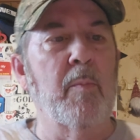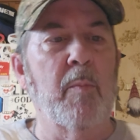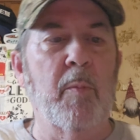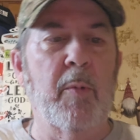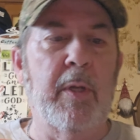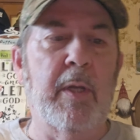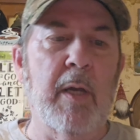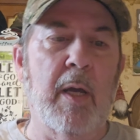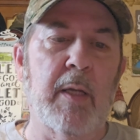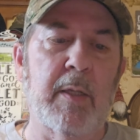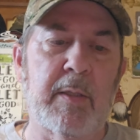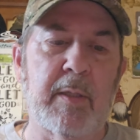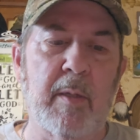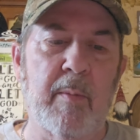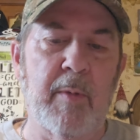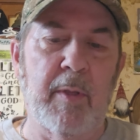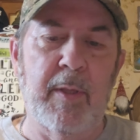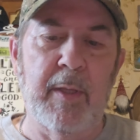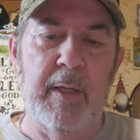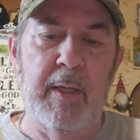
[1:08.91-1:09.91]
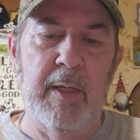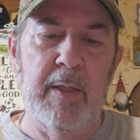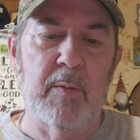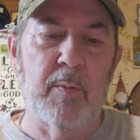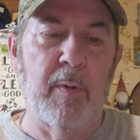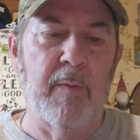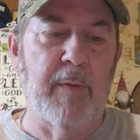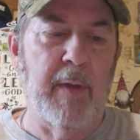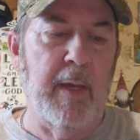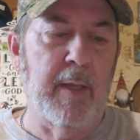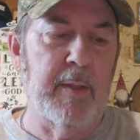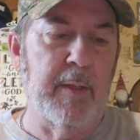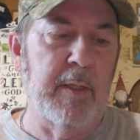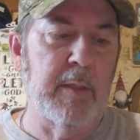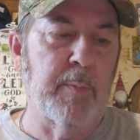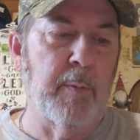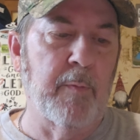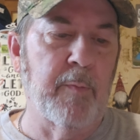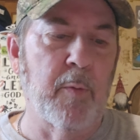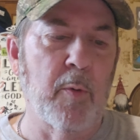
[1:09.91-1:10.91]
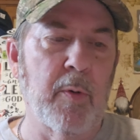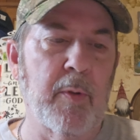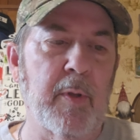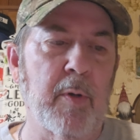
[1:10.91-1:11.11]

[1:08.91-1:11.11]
We got some of these. We've had these before.